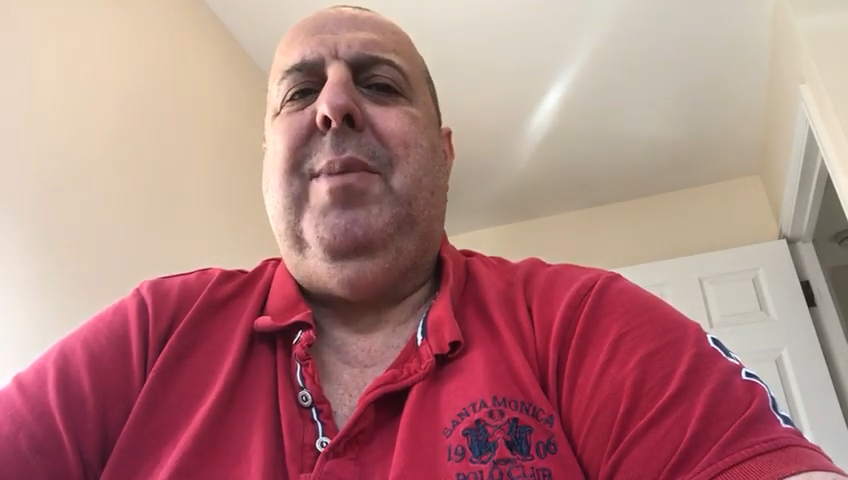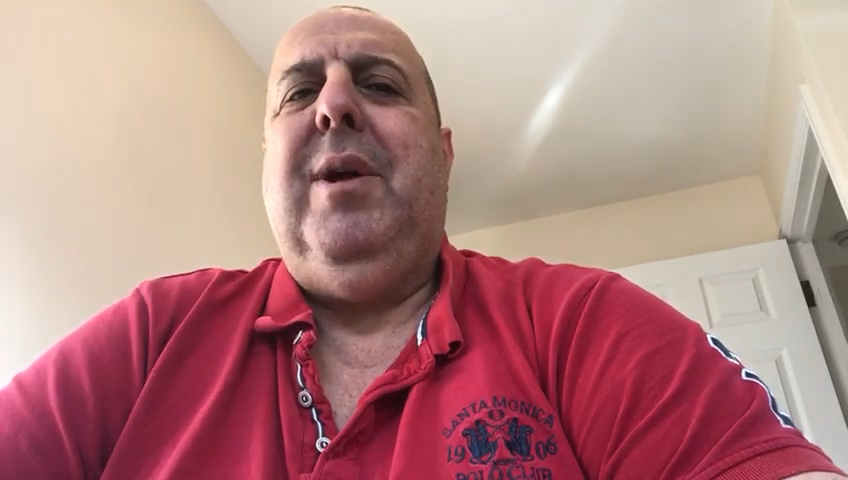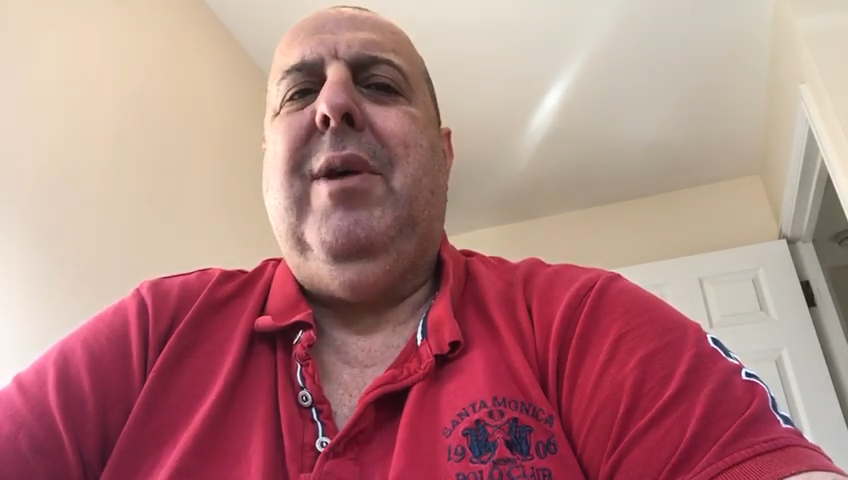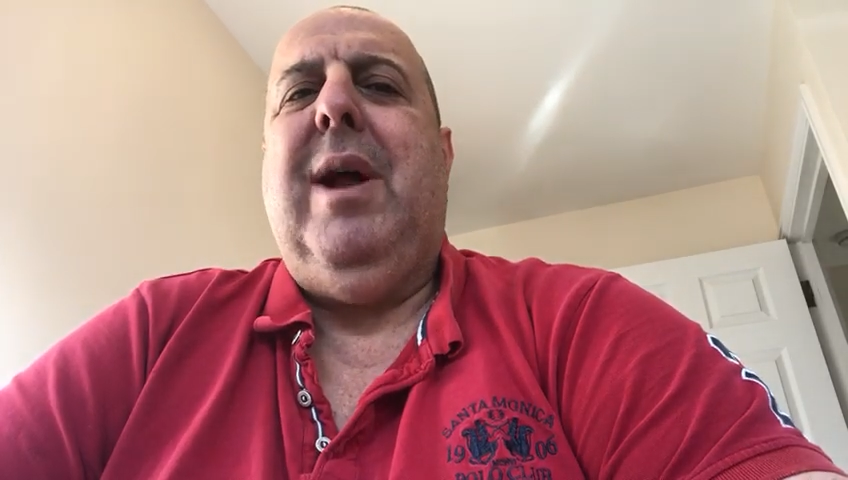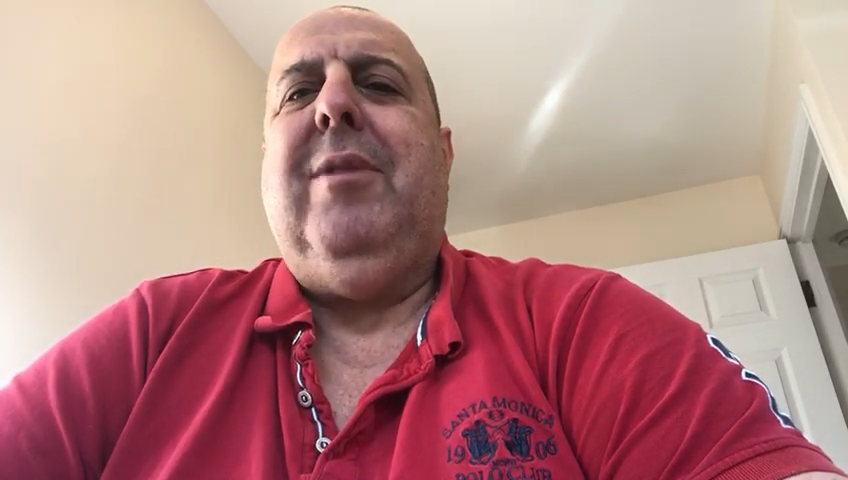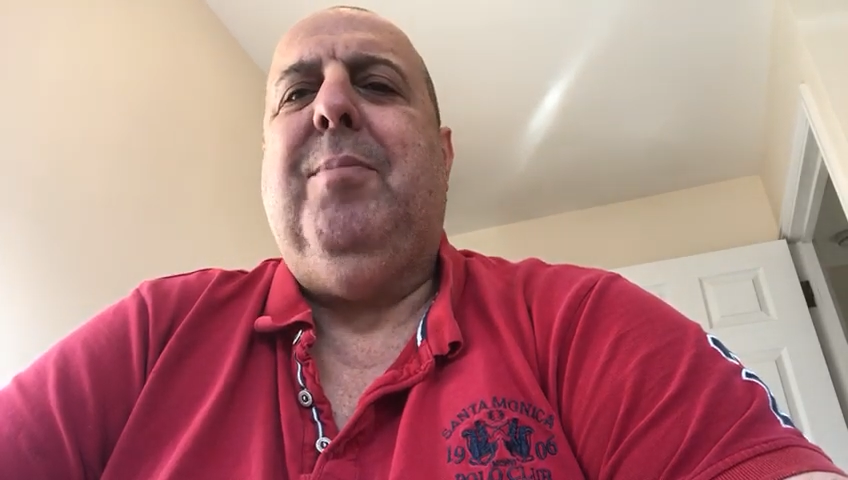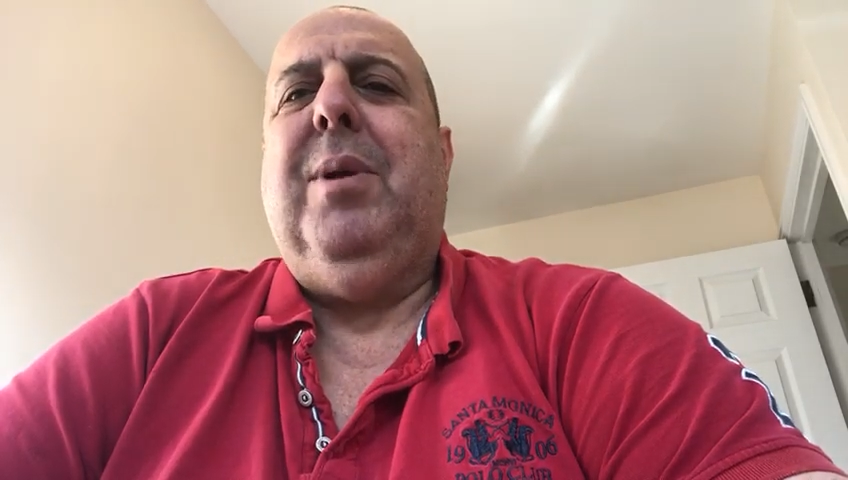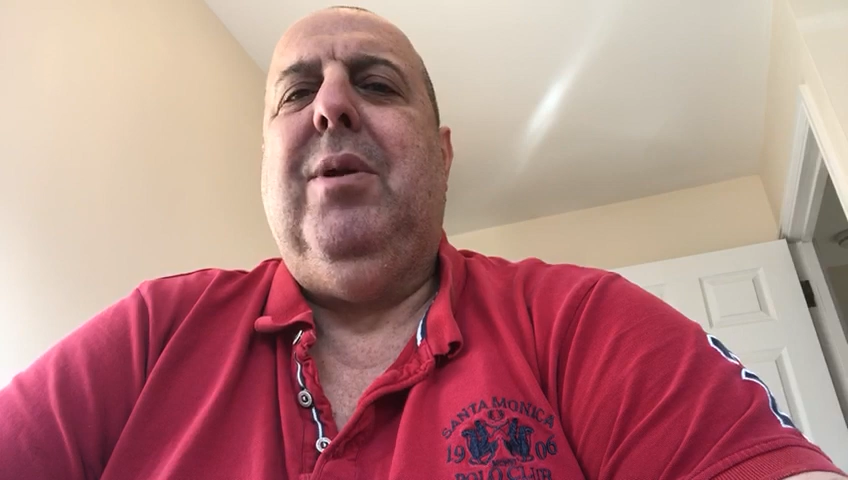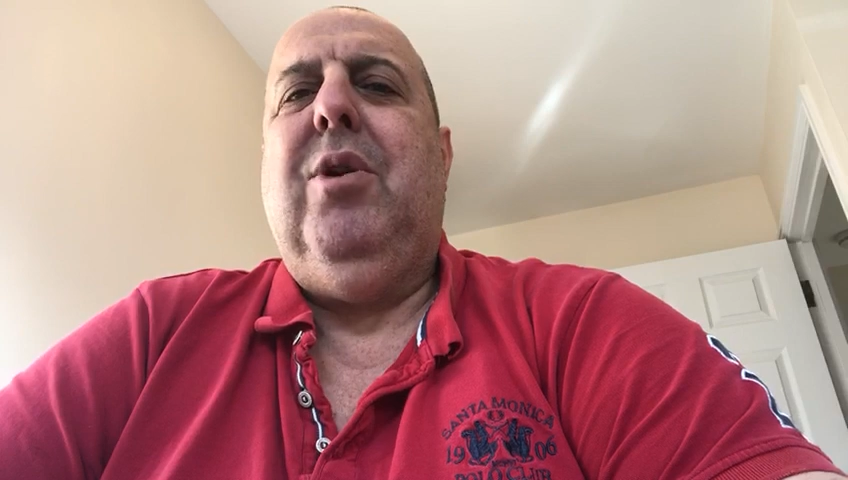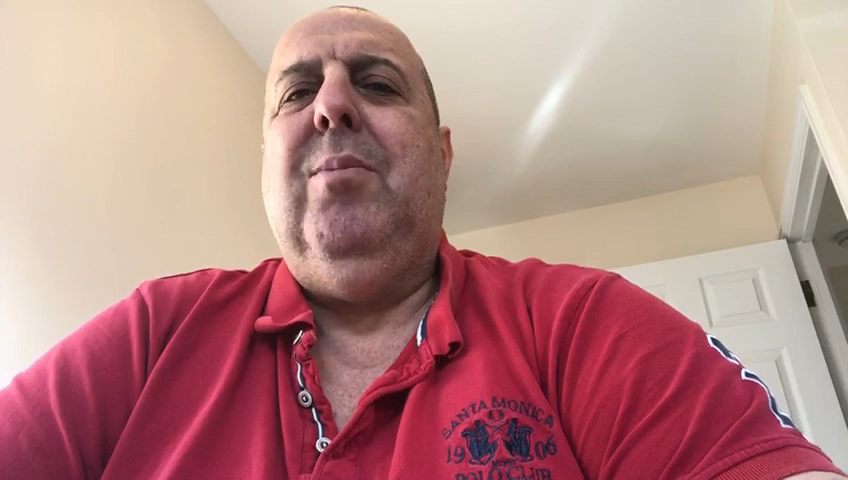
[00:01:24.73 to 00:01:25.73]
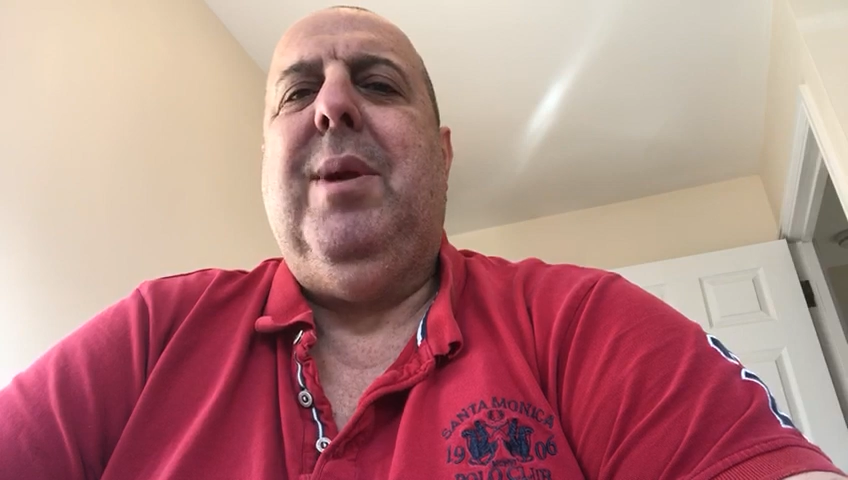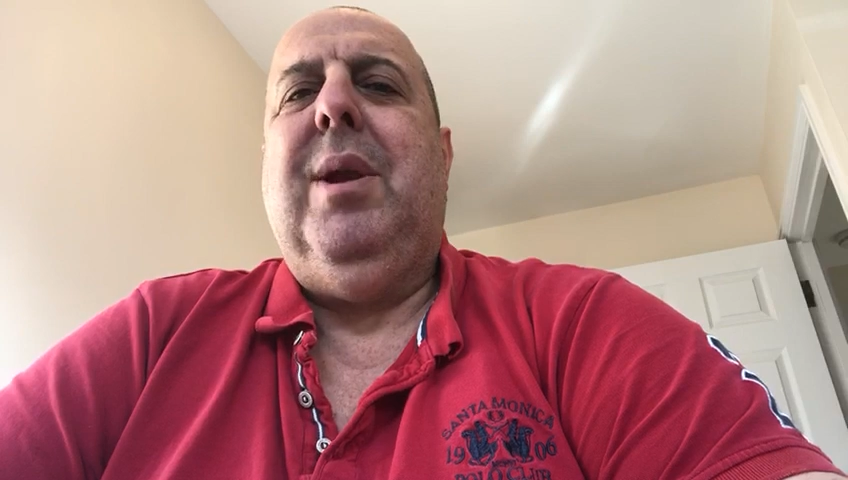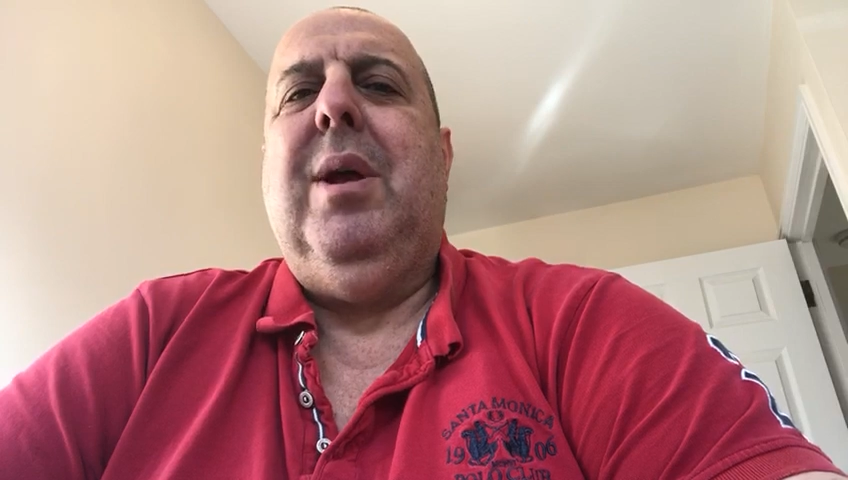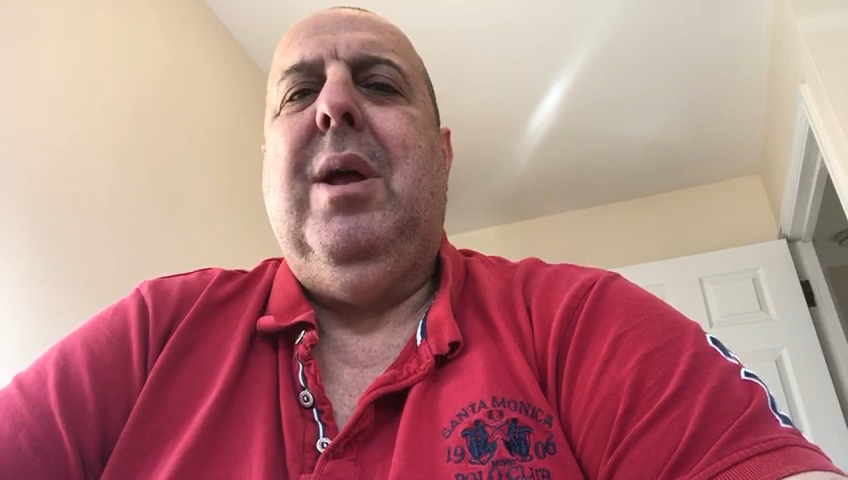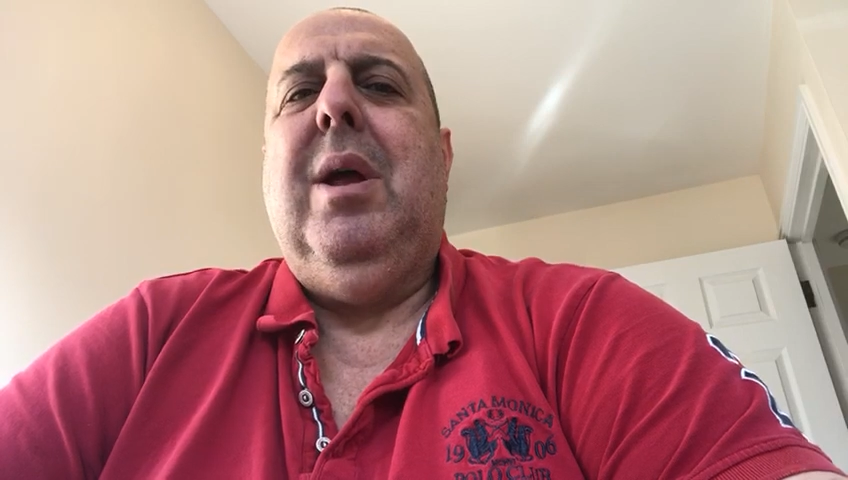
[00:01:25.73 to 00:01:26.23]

Be Great, Bill Human